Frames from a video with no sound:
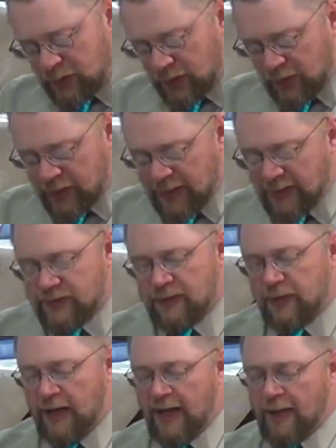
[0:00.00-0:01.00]
are the things
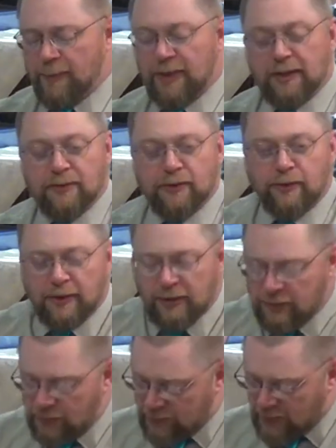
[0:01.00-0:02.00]
that are happening during
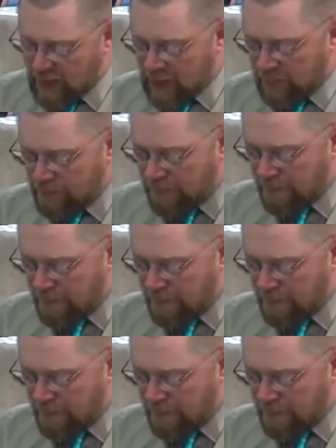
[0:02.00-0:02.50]
this time.